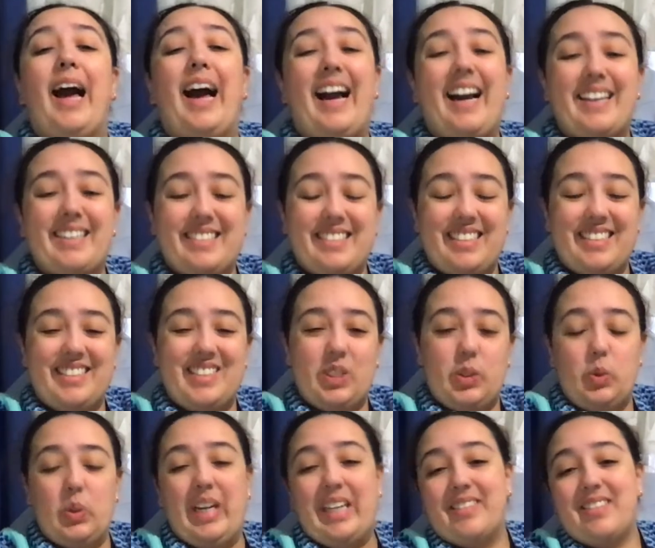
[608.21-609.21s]
access to
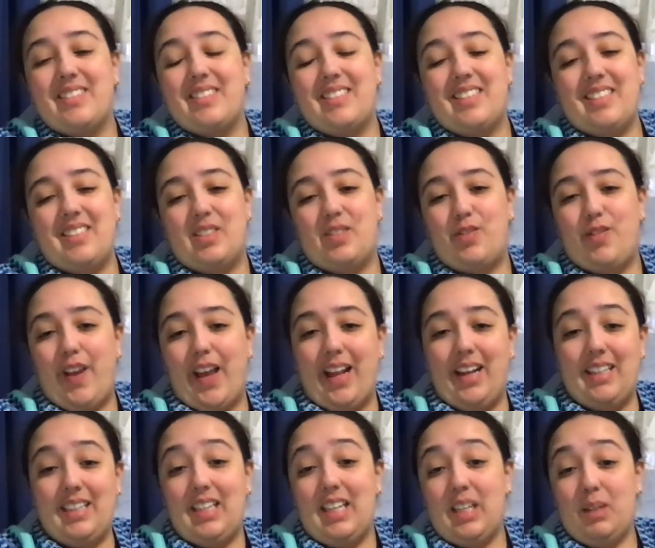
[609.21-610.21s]
guns is
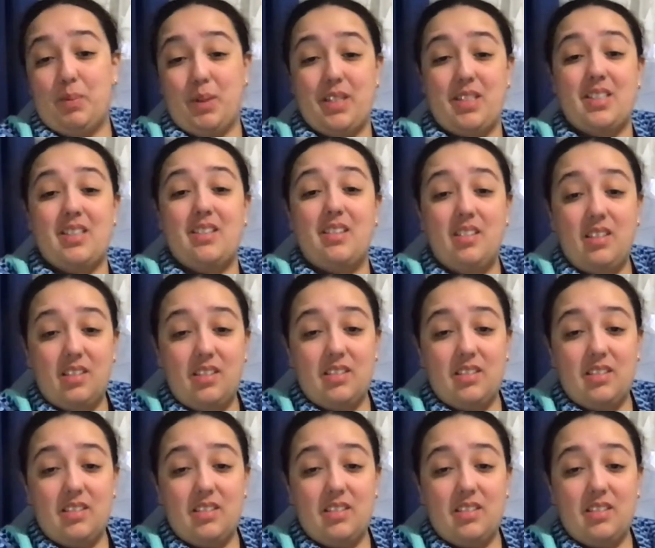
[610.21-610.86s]
fairly limited.